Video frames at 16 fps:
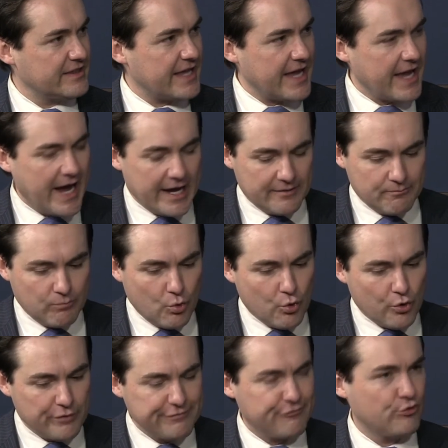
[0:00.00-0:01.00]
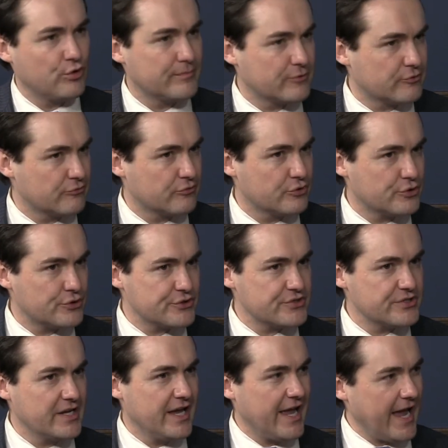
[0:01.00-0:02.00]
They had more formal rules
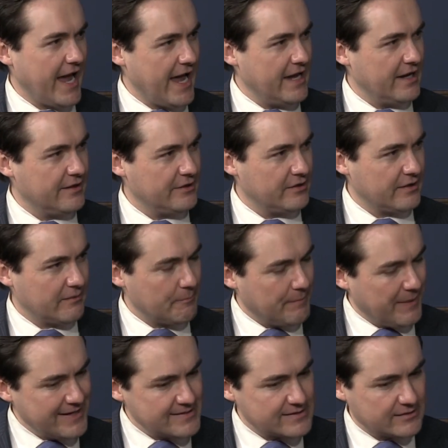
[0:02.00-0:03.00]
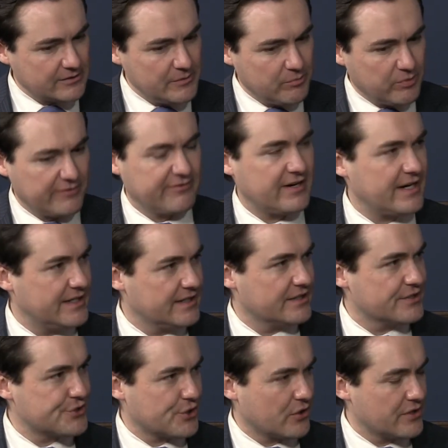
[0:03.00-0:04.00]
and basically providing
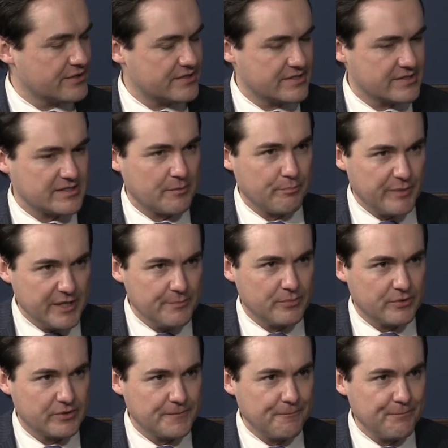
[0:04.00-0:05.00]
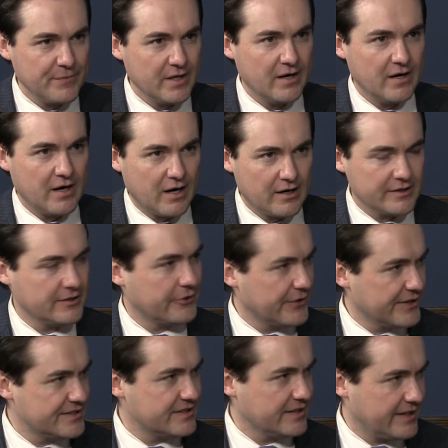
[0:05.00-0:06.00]
assurances that people are
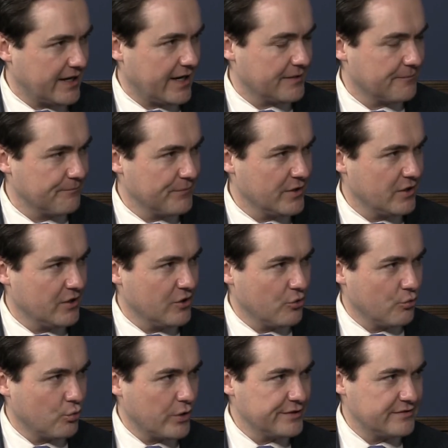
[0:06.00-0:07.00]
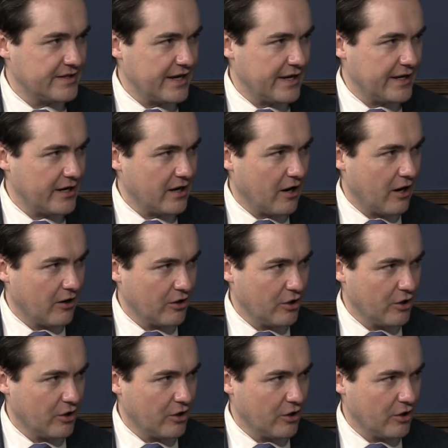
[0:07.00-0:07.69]
going to get what they are